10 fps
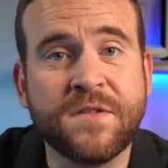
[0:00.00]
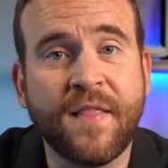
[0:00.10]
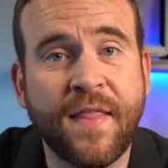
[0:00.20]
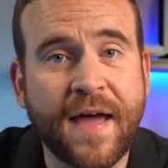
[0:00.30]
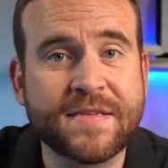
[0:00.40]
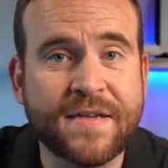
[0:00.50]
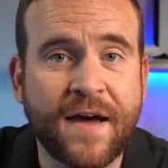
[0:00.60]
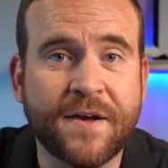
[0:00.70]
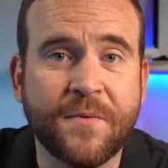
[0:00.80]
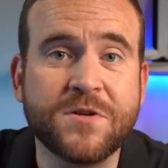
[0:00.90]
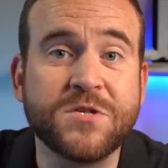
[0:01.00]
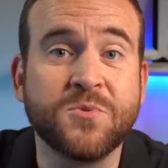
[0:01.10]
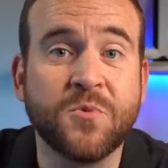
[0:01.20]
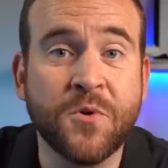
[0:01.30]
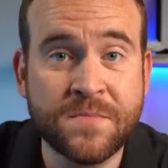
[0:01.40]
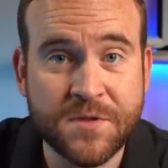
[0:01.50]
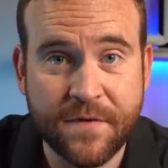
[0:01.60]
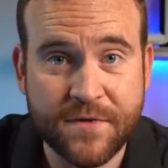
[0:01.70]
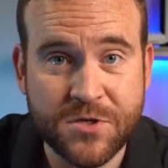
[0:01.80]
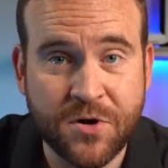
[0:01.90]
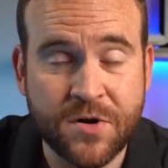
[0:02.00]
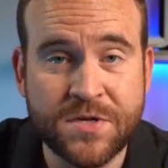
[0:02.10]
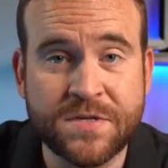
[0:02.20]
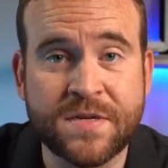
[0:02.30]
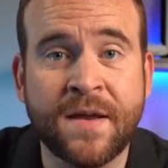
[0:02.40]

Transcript: to the last item, which is room service charges.